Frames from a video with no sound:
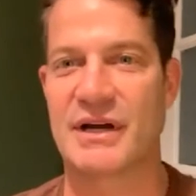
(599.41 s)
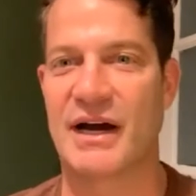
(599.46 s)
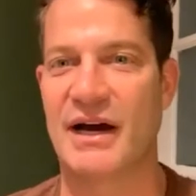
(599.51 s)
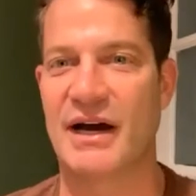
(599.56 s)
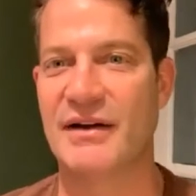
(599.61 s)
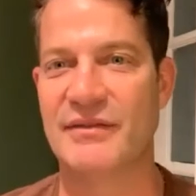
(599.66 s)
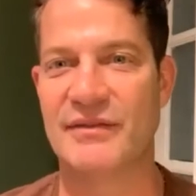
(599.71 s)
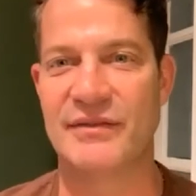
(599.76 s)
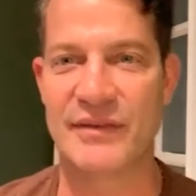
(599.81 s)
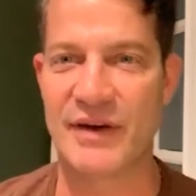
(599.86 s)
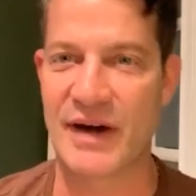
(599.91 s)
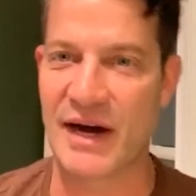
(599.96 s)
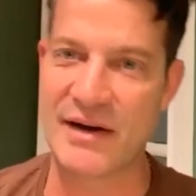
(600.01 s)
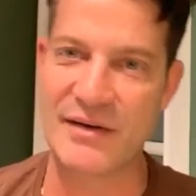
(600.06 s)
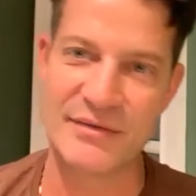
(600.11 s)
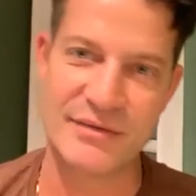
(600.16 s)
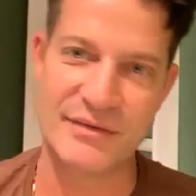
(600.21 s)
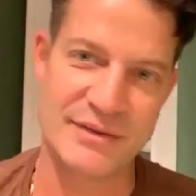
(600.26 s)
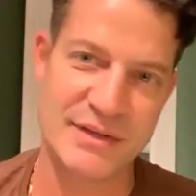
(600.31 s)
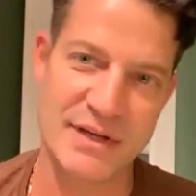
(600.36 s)

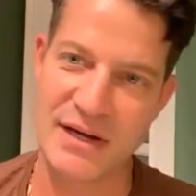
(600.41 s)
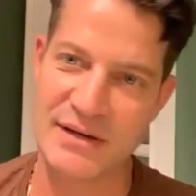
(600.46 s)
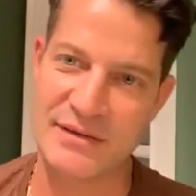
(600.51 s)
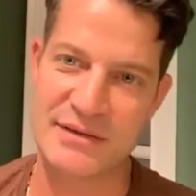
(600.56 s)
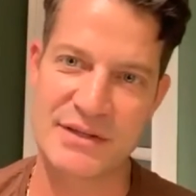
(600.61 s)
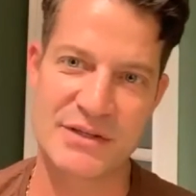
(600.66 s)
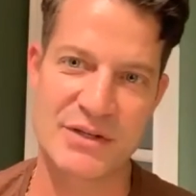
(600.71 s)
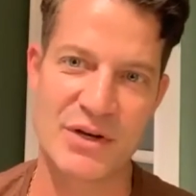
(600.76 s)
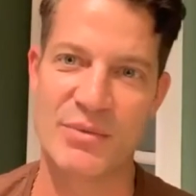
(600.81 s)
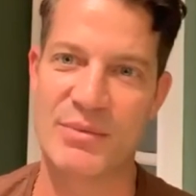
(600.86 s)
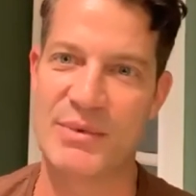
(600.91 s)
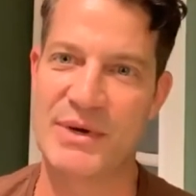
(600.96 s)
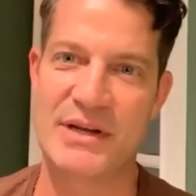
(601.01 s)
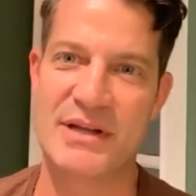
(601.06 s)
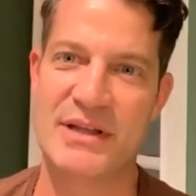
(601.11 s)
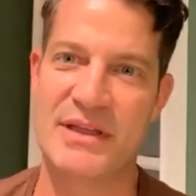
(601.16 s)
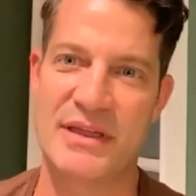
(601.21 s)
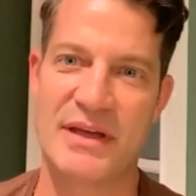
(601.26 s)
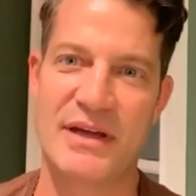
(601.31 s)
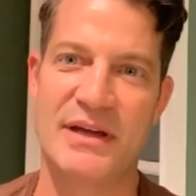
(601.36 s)
I've done so
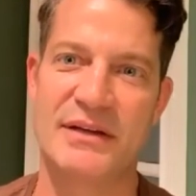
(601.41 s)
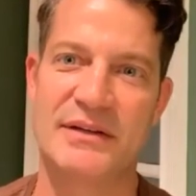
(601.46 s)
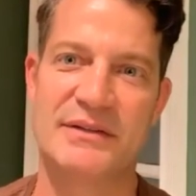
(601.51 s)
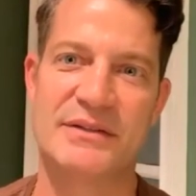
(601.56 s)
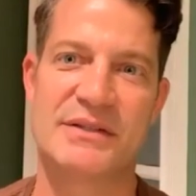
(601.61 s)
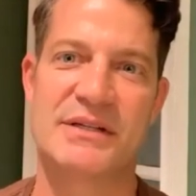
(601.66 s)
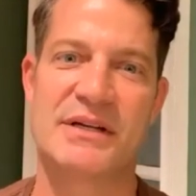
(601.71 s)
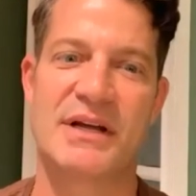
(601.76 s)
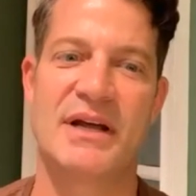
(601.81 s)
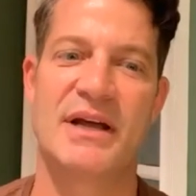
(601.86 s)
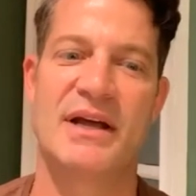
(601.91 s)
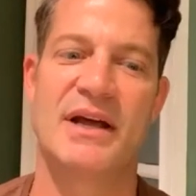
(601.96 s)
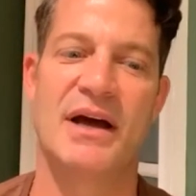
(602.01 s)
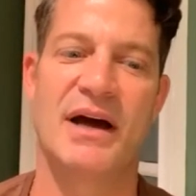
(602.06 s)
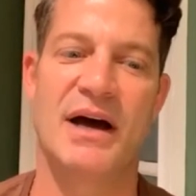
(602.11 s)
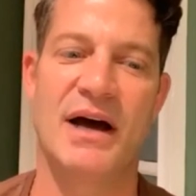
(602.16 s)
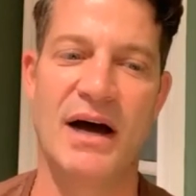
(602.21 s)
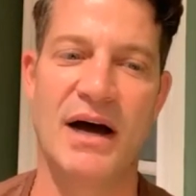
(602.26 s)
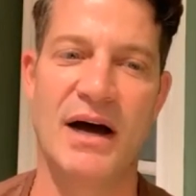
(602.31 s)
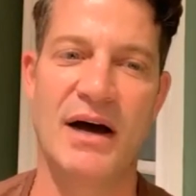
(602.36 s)
many things,
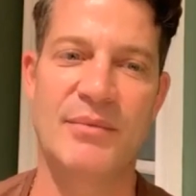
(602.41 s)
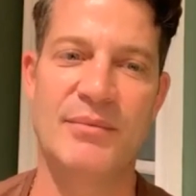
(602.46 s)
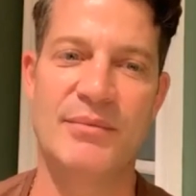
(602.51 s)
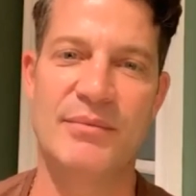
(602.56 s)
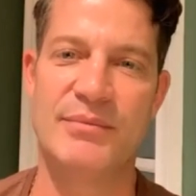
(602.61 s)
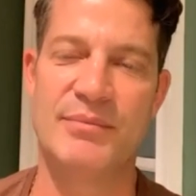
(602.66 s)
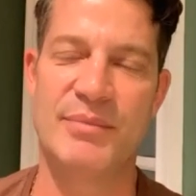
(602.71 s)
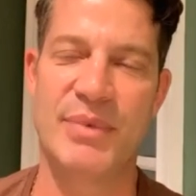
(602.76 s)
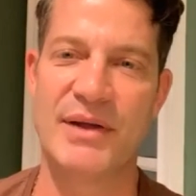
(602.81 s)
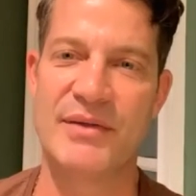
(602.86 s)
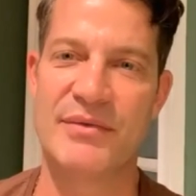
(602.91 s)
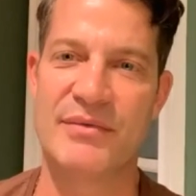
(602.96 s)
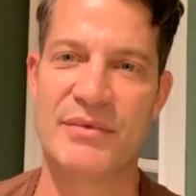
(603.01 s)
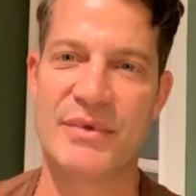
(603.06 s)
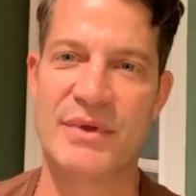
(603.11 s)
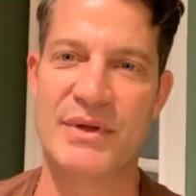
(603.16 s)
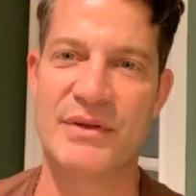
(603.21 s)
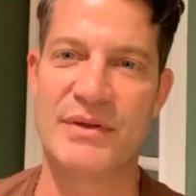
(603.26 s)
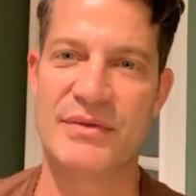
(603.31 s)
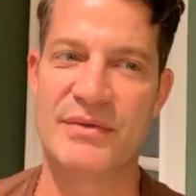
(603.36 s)
but
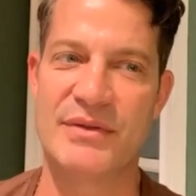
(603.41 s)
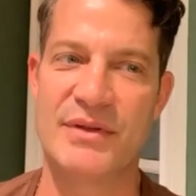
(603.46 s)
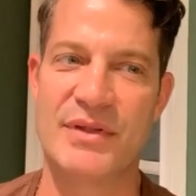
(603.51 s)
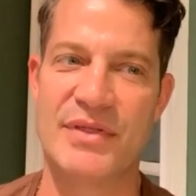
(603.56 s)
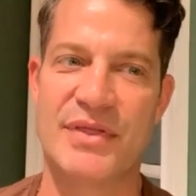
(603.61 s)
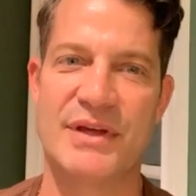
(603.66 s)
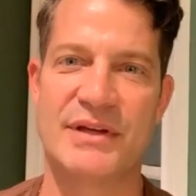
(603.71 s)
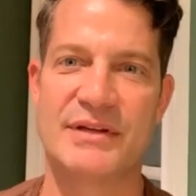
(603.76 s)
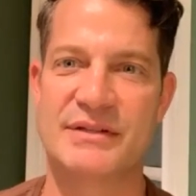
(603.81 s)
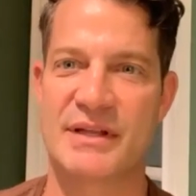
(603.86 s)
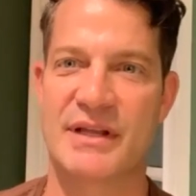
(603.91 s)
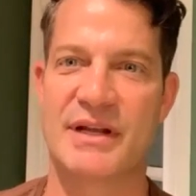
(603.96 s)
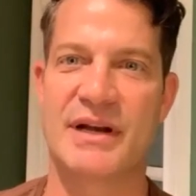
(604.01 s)
the things that